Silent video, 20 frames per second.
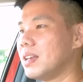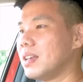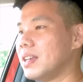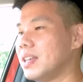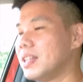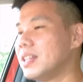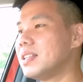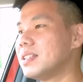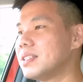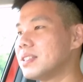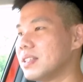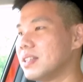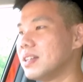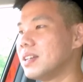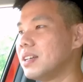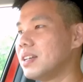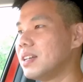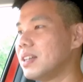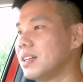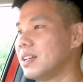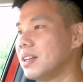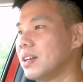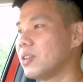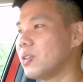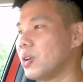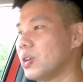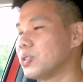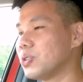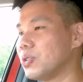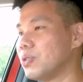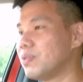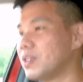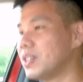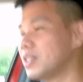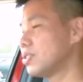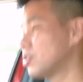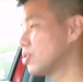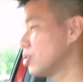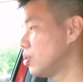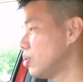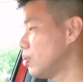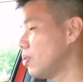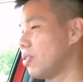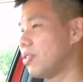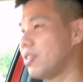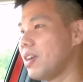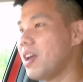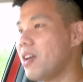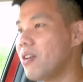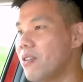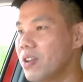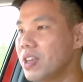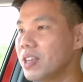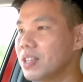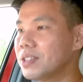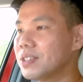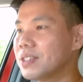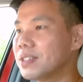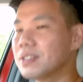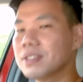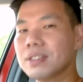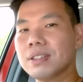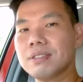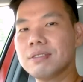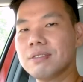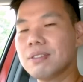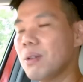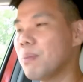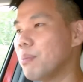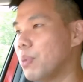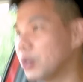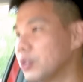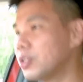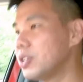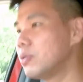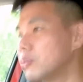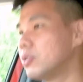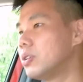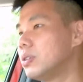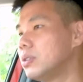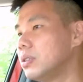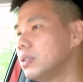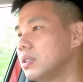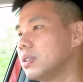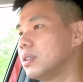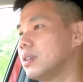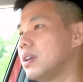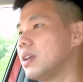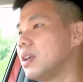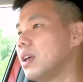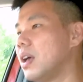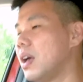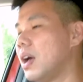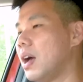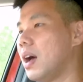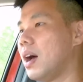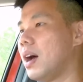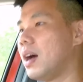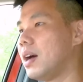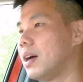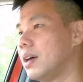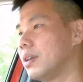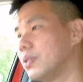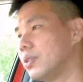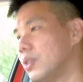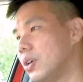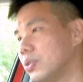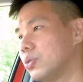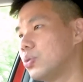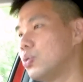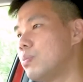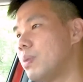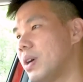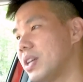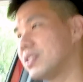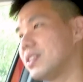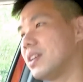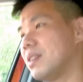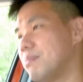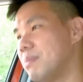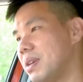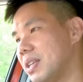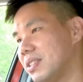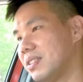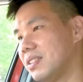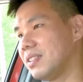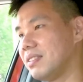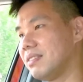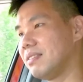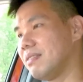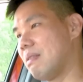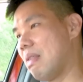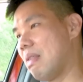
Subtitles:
it is a crossover, so there is body roll. Not too much that it makes it,